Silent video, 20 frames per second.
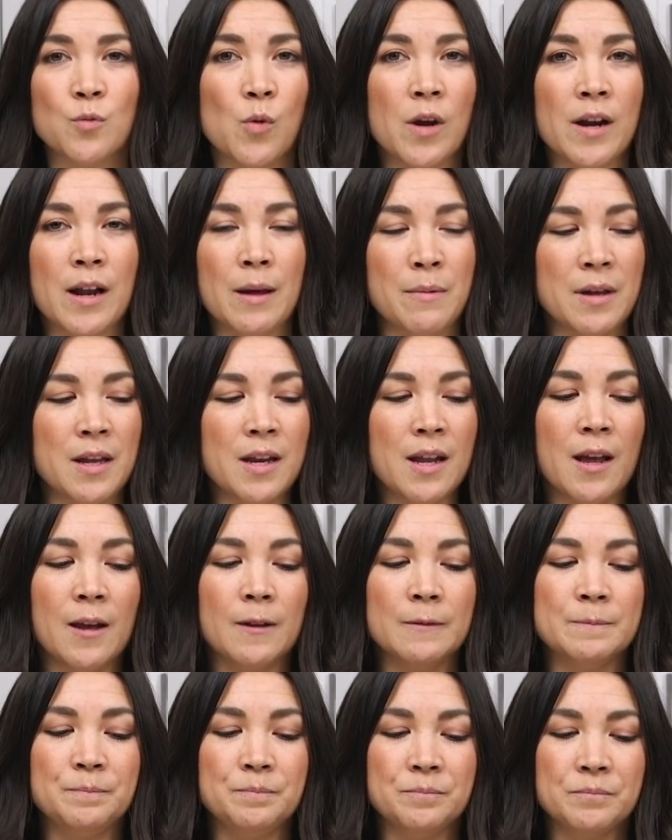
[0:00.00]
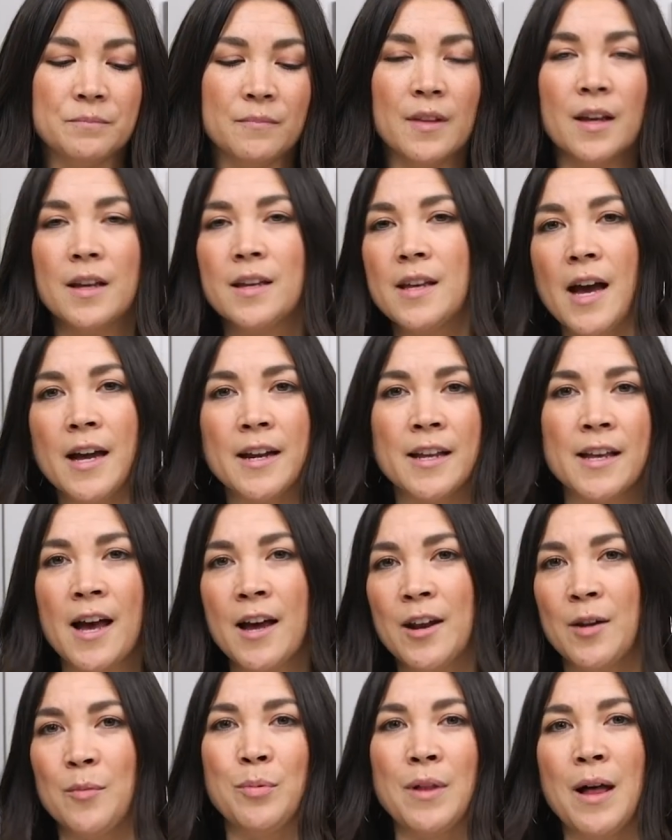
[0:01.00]
what I'm eating, yada
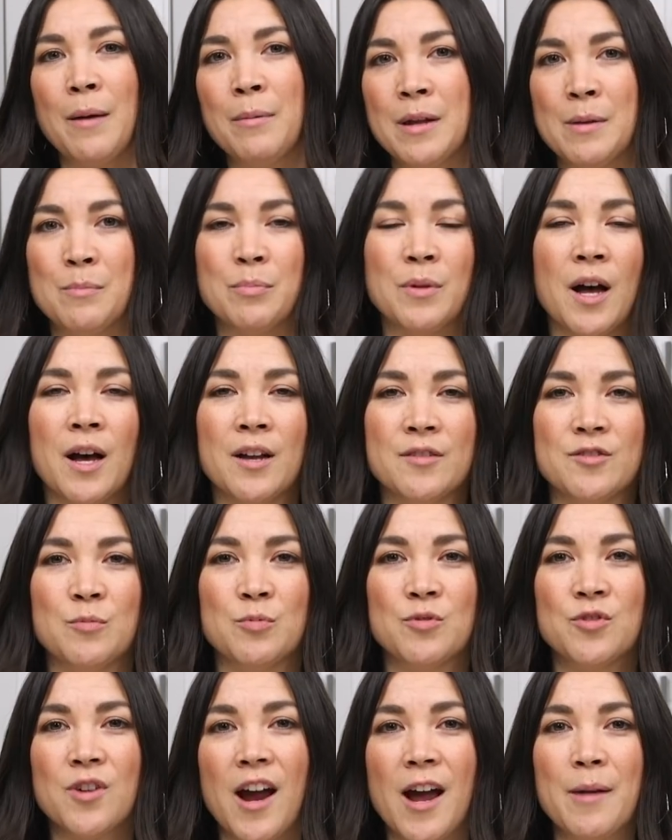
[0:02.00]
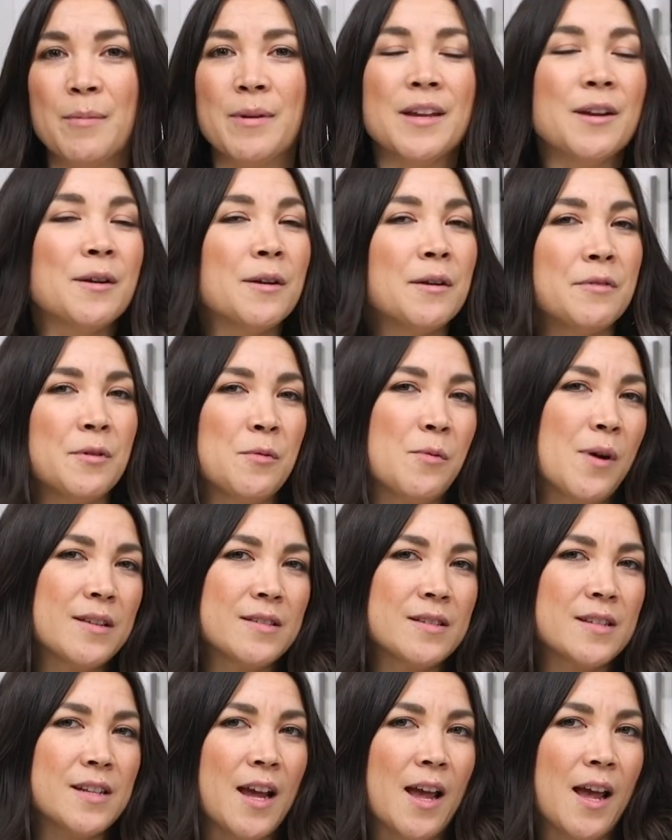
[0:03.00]
yada, blah blah blah. Subscribe here every
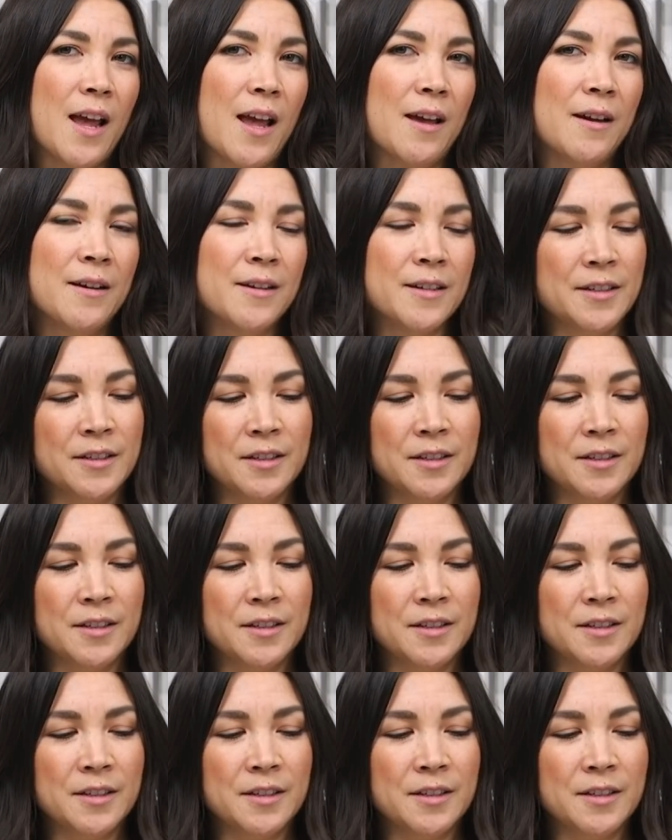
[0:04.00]
Wednesday.